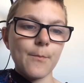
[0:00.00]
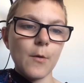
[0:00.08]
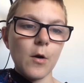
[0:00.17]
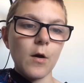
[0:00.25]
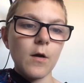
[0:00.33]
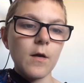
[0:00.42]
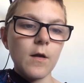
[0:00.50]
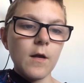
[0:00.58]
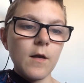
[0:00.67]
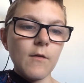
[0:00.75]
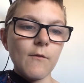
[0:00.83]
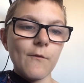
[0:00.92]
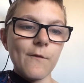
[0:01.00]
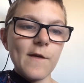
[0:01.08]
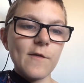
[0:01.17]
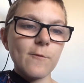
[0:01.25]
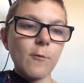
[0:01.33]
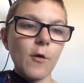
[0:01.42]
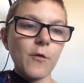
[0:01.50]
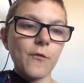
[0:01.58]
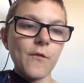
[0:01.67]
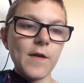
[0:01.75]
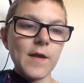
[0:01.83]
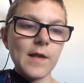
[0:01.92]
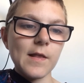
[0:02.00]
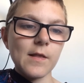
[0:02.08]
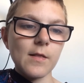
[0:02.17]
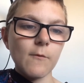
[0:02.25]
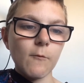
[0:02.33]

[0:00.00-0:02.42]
but this was the...